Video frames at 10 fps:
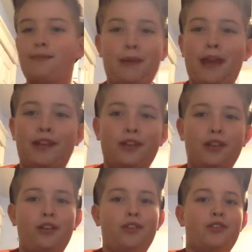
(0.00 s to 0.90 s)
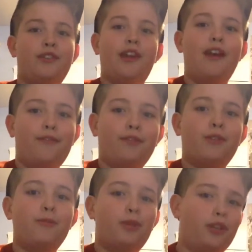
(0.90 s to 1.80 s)
Baker, just
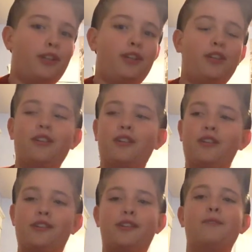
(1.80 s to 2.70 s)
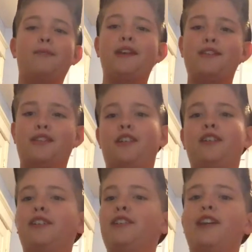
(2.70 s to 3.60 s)
everybody. It's
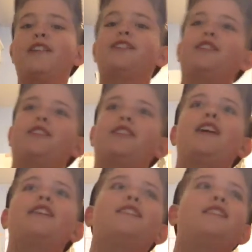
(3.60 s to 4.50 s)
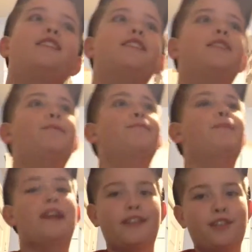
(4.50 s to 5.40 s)
amazing. Like, they did an
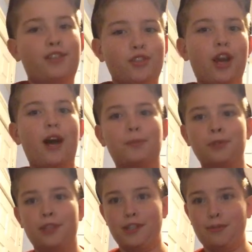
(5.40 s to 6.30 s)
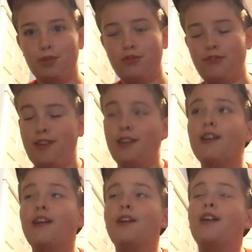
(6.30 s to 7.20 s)
amazing job with this movie.
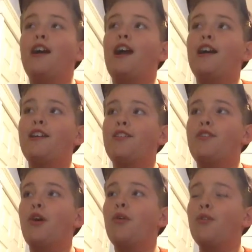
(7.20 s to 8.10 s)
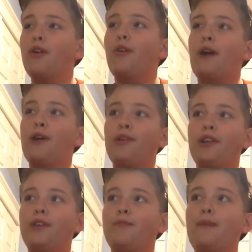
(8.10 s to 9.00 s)
I don't know how
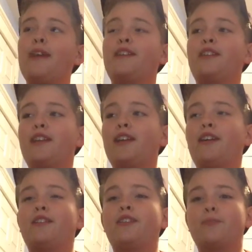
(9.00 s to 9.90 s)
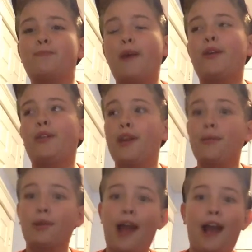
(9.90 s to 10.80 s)
they could make the characters better. They
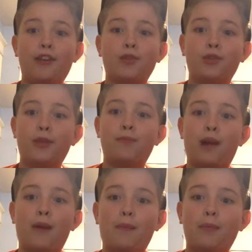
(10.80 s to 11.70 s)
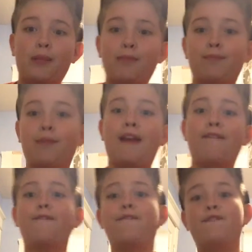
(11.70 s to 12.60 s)
were actually probably
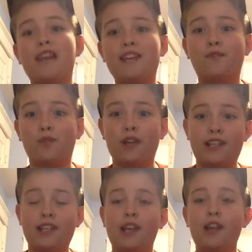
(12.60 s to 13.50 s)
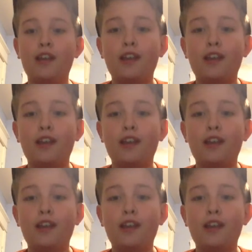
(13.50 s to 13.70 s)
my favorite,